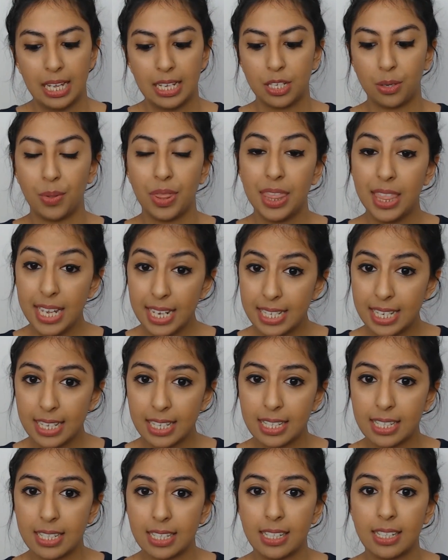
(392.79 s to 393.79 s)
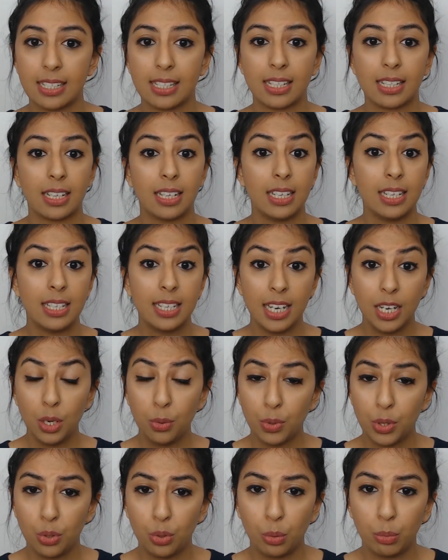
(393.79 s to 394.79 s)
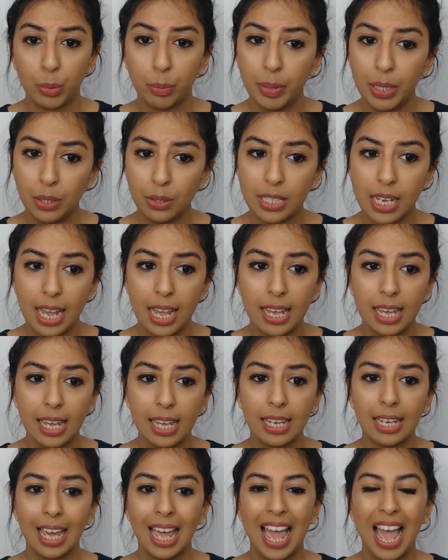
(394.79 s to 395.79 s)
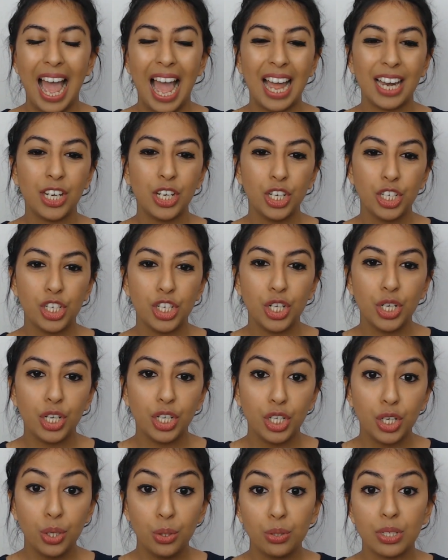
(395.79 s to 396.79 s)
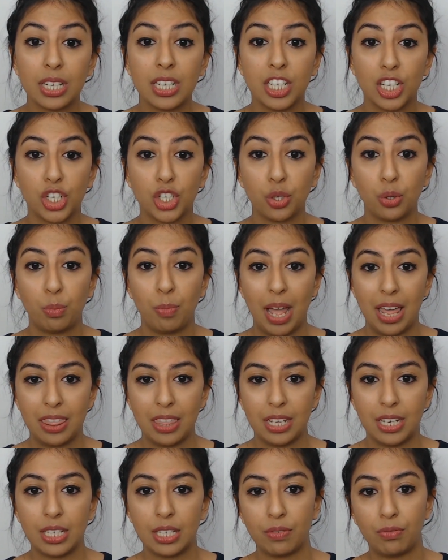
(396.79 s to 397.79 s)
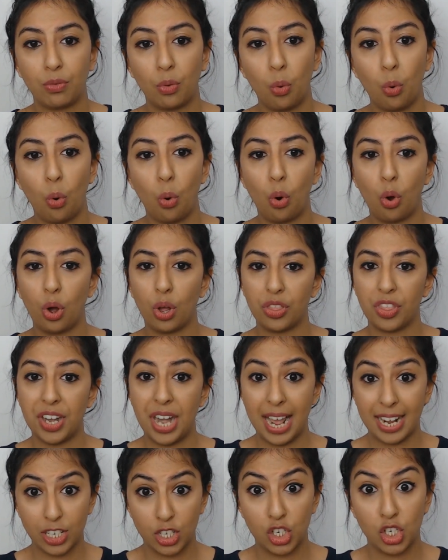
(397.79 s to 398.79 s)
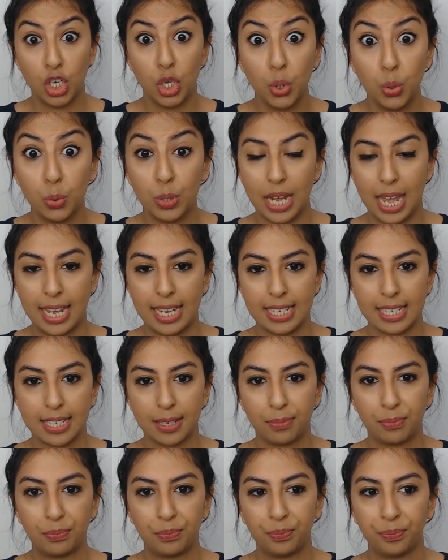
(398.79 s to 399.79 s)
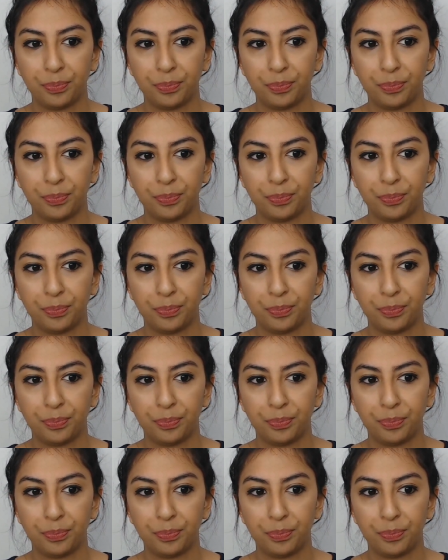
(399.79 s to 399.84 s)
So in this instance, continue with normal pill taking and use additional methods for the next 2 days.